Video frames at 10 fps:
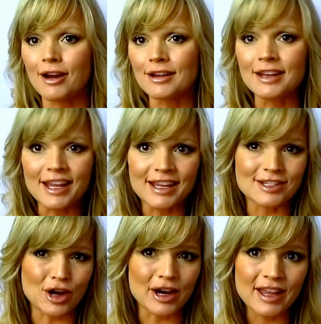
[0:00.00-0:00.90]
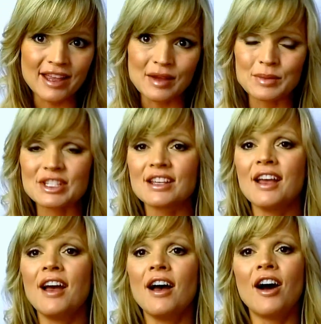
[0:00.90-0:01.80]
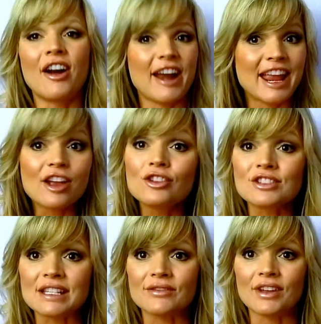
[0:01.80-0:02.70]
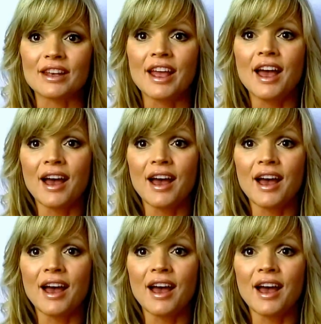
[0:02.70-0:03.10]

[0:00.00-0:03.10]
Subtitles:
our knees, our hips, our ankles, even.